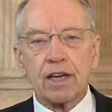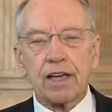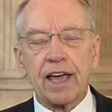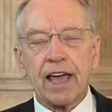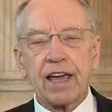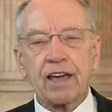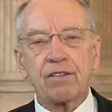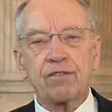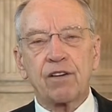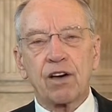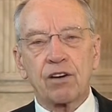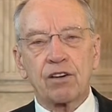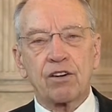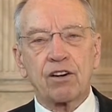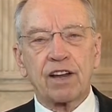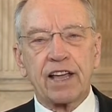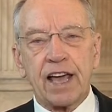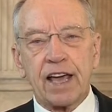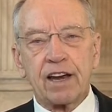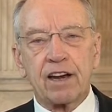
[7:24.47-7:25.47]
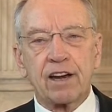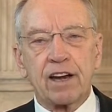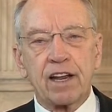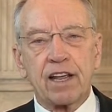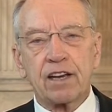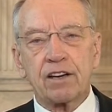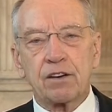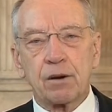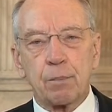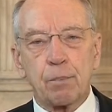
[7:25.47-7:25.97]
gave under
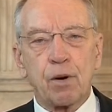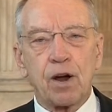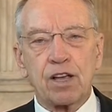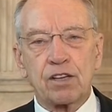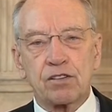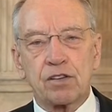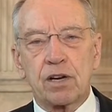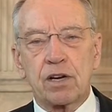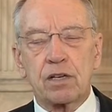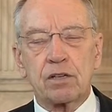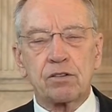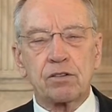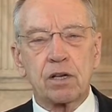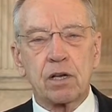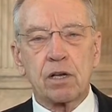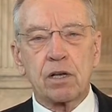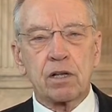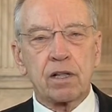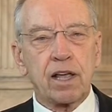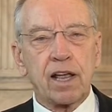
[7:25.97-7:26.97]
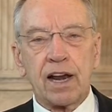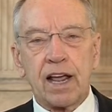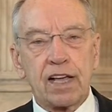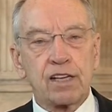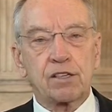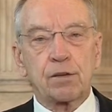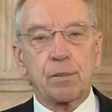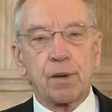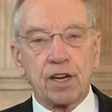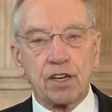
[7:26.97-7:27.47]
Kennedy to presidents that
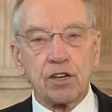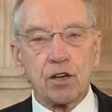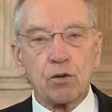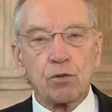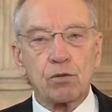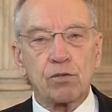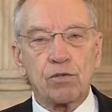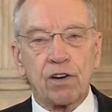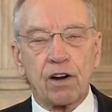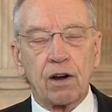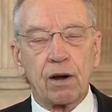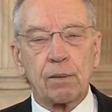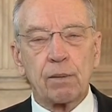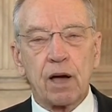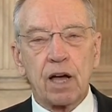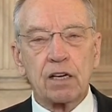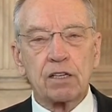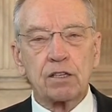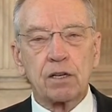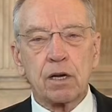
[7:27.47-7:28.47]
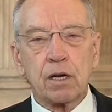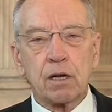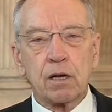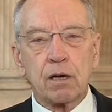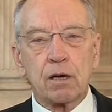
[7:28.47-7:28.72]
hasn't been used very much.